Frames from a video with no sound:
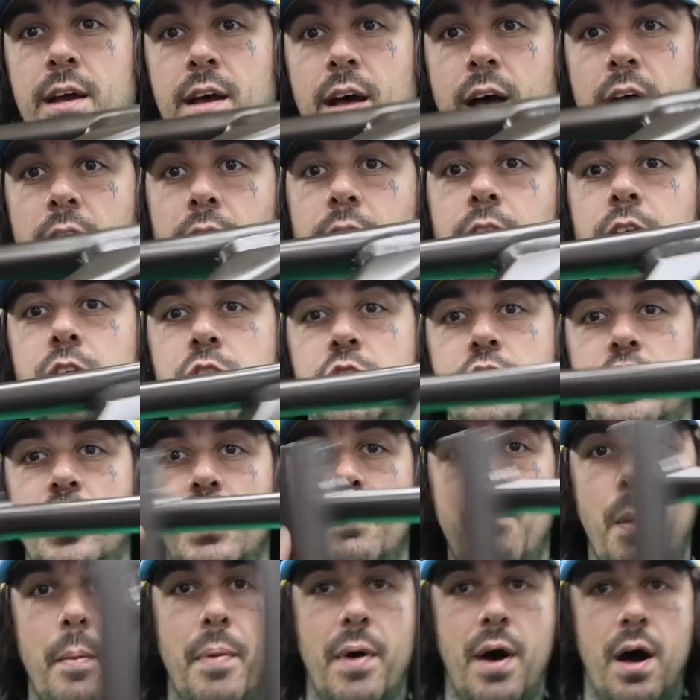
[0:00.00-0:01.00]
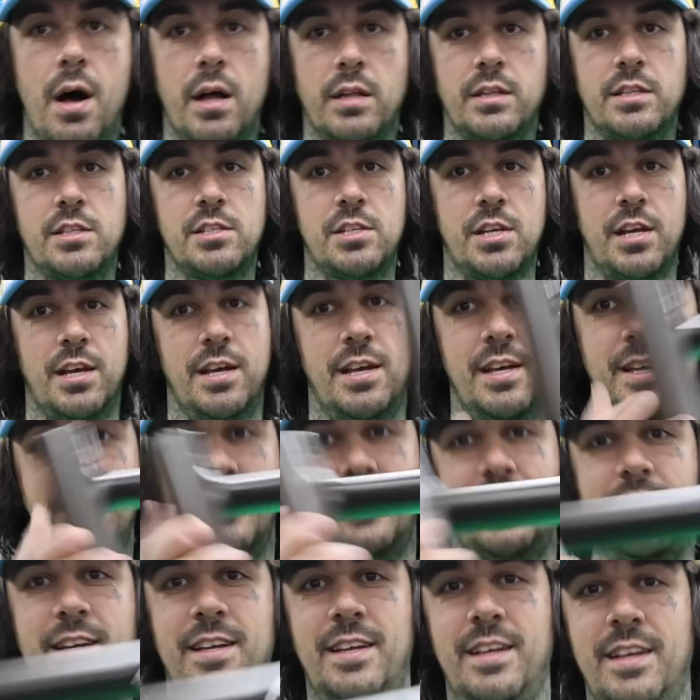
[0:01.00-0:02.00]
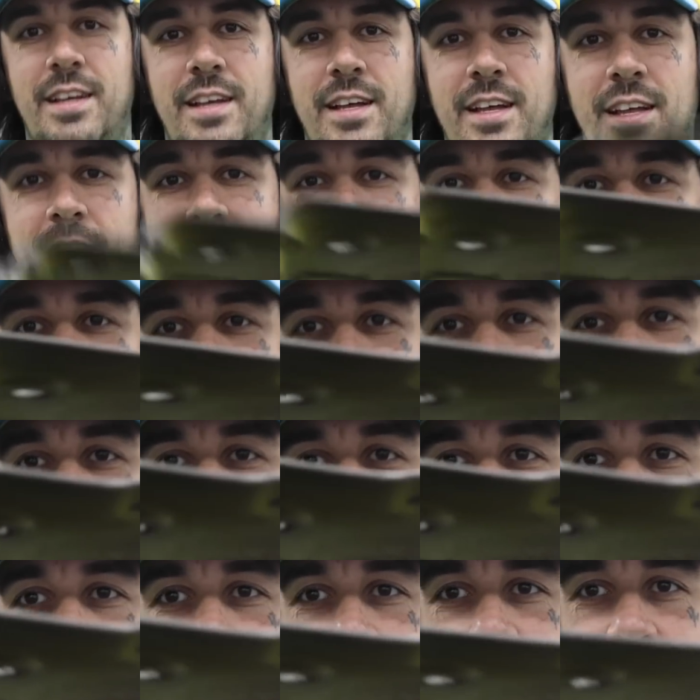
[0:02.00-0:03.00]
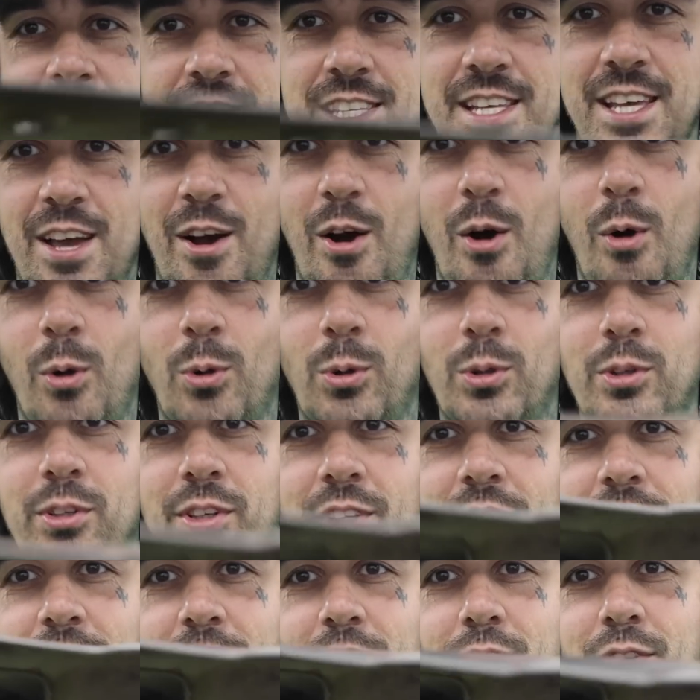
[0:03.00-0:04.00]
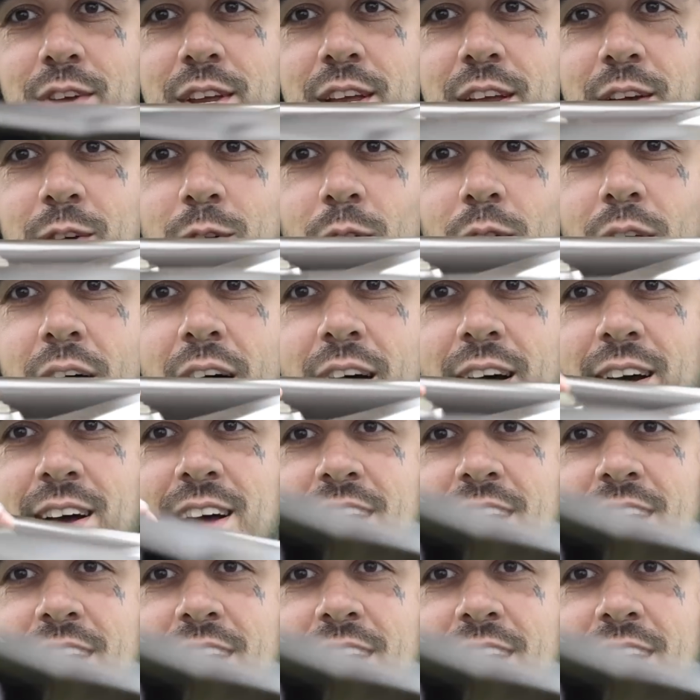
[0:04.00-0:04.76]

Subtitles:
and Kashima parts. That is the old green colour,